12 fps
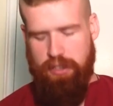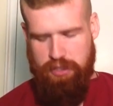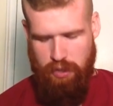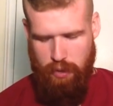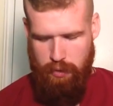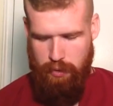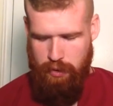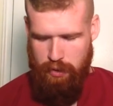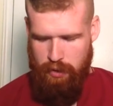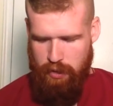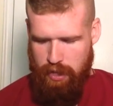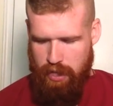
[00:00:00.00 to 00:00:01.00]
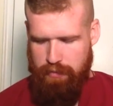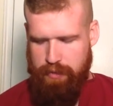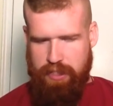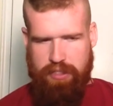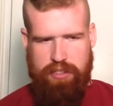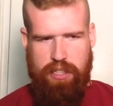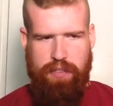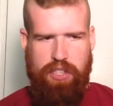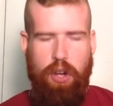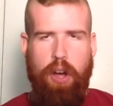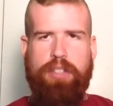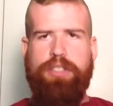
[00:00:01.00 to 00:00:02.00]
So if he
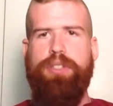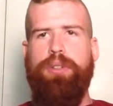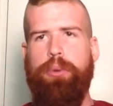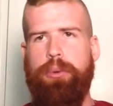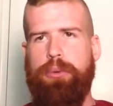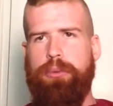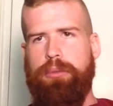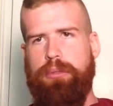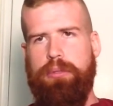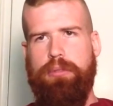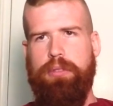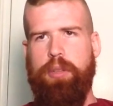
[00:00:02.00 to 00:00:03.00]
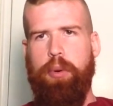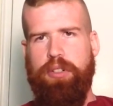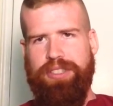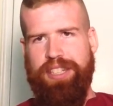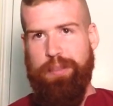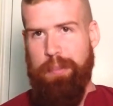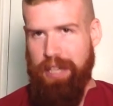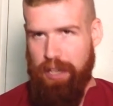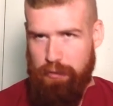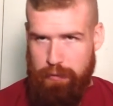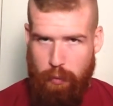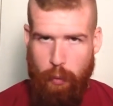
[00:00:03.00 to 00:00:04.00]
talks to the person that he's making
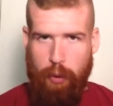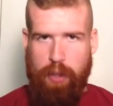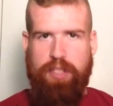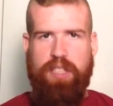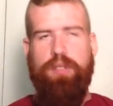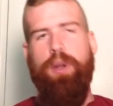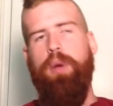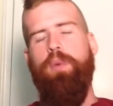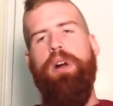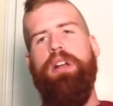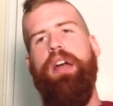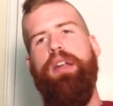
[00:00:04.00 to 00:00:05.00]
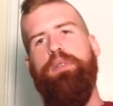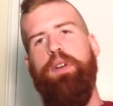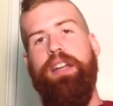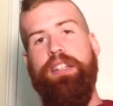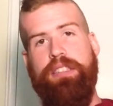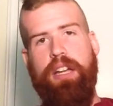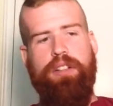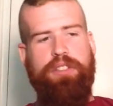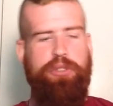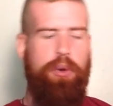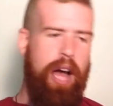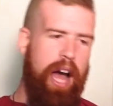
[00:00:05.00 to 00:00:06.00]
it for and says, okay, what kind of fighting style
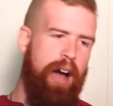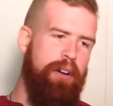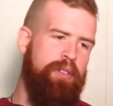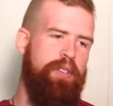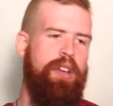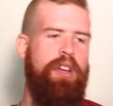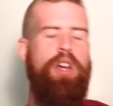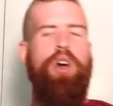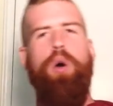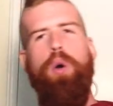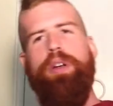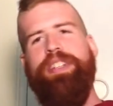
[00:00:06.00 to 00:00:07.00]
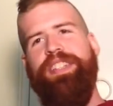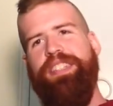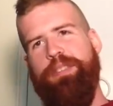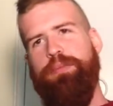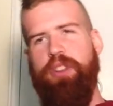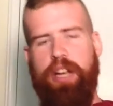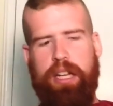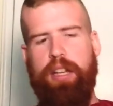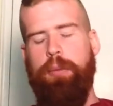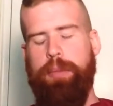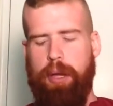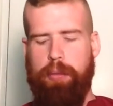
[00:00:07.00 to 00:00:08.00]
do you have, or he sees them fight,
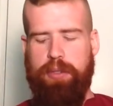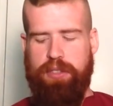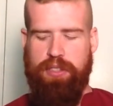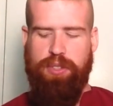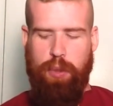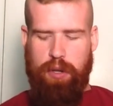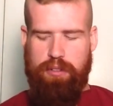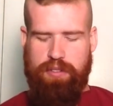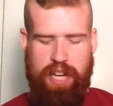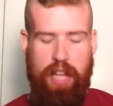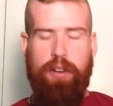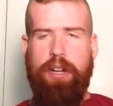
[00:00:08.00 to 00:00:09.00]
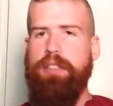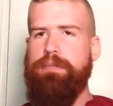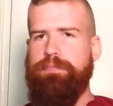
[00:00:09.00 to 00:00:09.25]
he'll be able to sort of tailor it